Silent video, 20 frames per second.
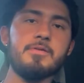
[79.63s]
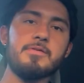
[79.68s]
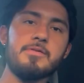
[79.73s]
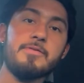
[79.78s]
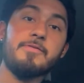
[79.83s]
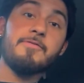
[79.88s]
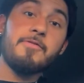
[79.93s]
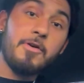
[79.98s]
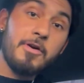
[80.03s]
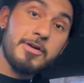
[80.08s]

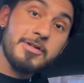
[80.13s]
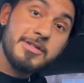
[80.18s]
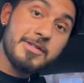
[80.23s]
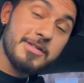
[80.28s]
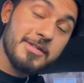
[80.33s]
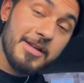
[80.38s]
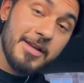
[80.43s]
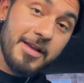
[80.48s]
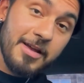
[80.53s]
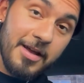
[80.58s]
First
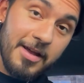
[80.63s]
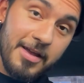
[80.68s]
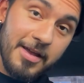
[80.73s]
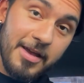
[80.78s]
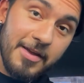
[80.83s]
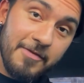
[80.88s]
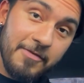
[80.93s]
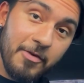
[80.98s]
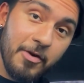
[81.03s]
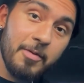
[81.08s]

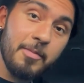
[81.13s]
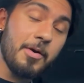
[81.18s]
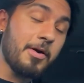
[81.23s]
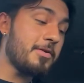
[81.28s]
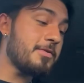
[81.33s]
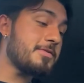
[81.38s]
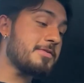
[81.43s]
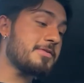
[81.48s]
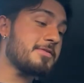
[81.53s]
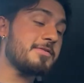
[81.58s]
and
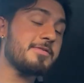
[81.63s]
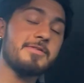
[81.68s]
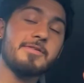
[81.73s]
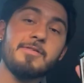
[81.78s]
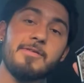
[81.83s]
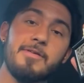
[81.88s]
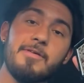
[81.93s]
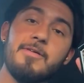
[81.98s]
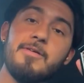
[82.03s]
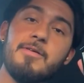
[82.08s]
foremost,
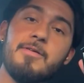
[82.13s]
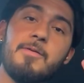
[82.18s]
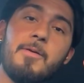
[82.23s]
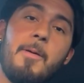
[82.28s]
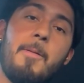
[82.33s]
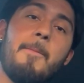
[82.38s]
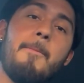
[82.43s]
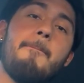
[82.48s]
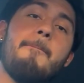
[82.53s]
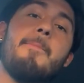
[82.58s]

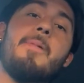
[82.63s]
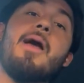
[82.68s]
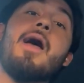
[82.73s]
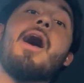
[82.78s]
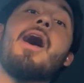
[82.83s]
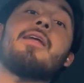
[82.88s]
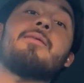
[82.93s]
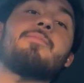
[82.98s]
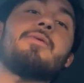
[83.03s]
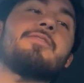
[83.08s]

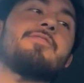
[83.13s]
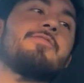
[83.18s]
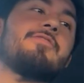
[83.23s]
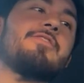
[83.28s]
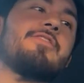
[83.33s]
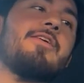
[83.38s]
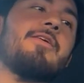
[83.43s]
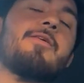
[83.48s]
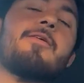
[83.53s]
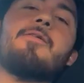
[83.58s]
atomizer
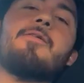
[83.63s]
check.